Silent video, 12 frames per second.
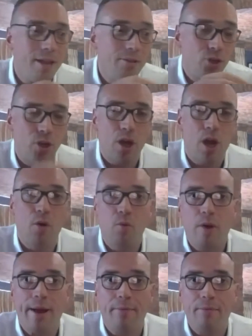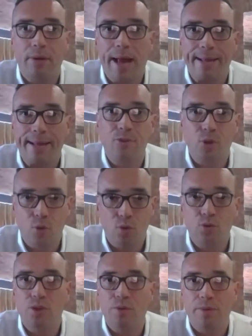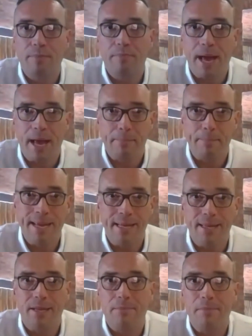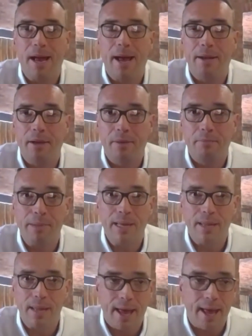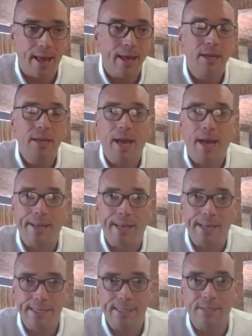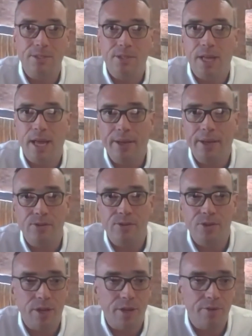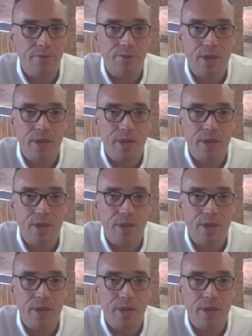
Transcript: to go round and talk to them and meet them and be there and listen to their concerns.